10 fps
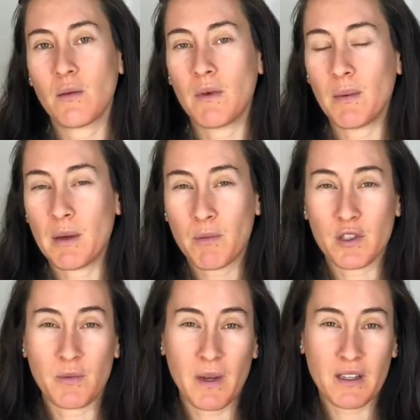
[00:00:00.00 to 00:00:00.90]
Maybe a
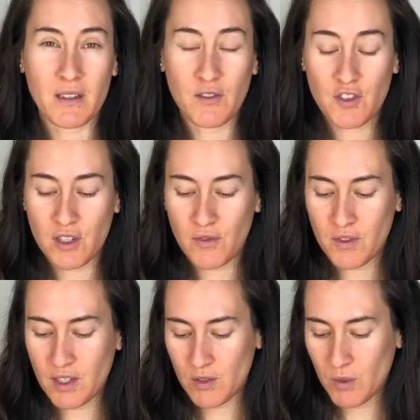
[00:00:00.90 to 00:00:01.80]
perspective
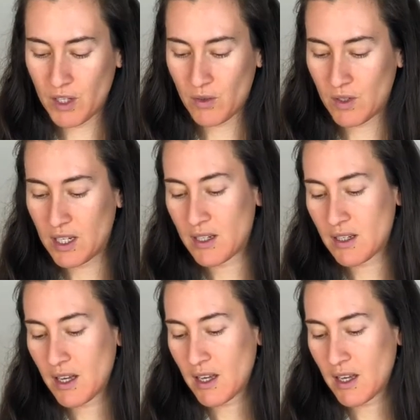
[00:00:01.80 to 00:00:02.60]
shift is what you need.